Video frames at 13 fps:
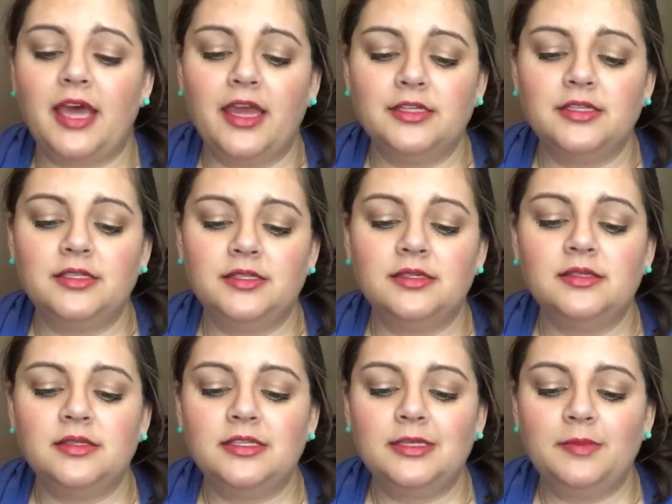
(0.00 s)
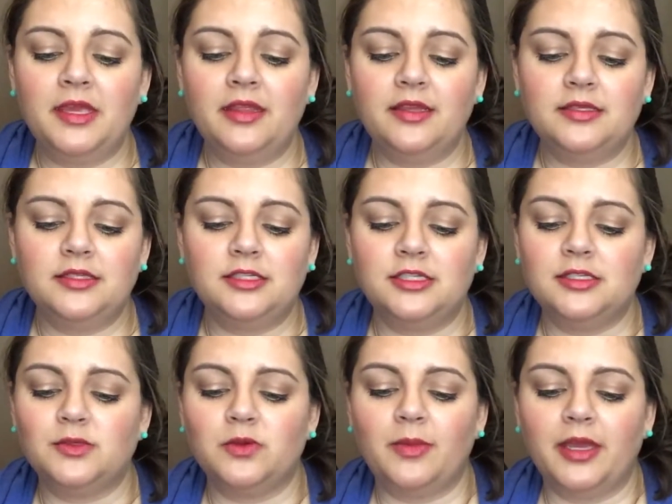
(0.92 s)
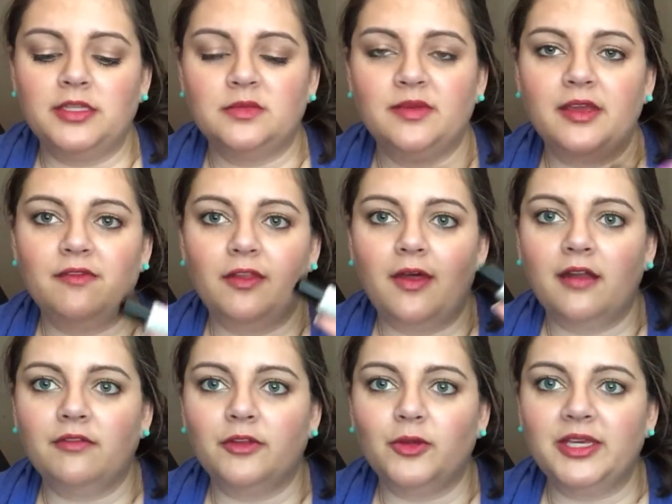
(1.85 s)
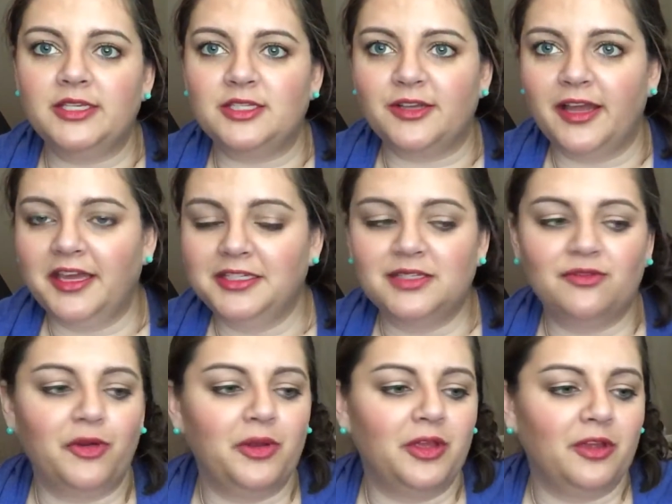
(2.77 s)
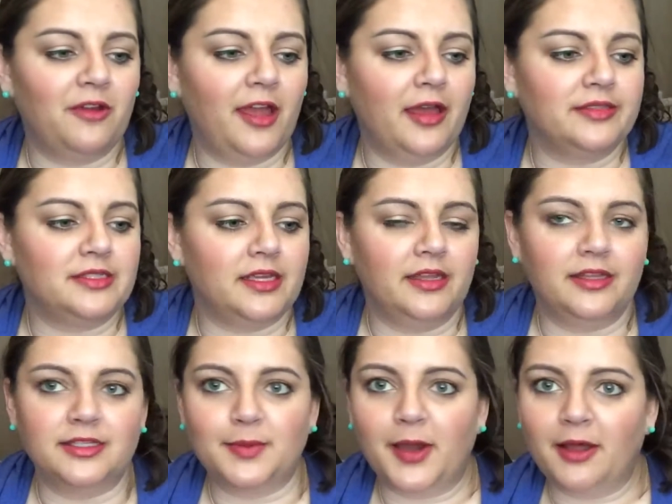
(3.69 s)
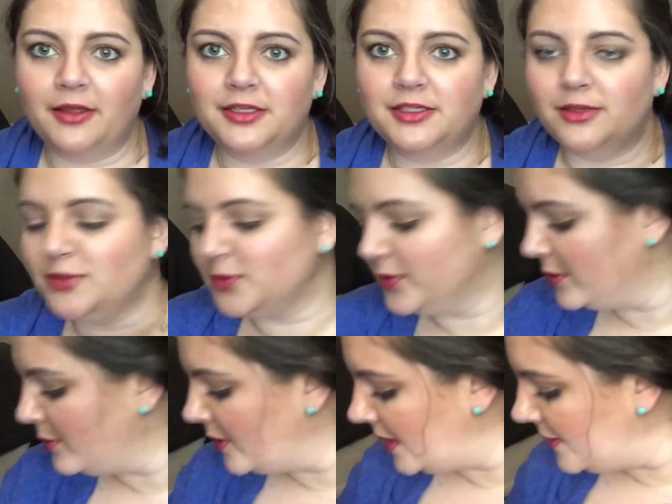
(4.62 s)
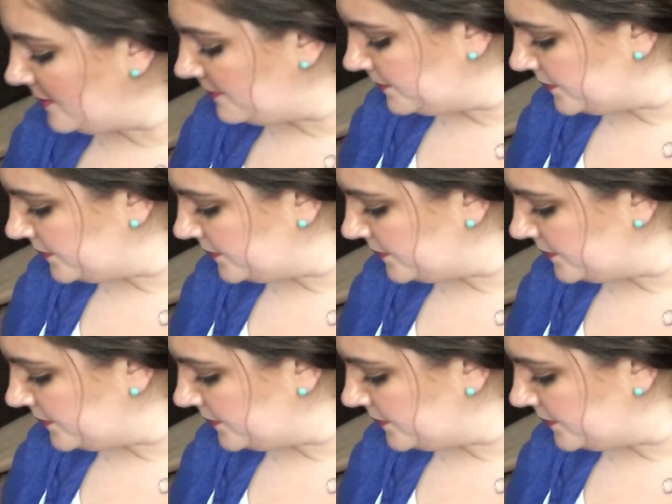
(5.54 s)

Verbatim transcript: I just to me this just reminds me of a lot of little Easter eggs floating around in this polish, so it's really pretty.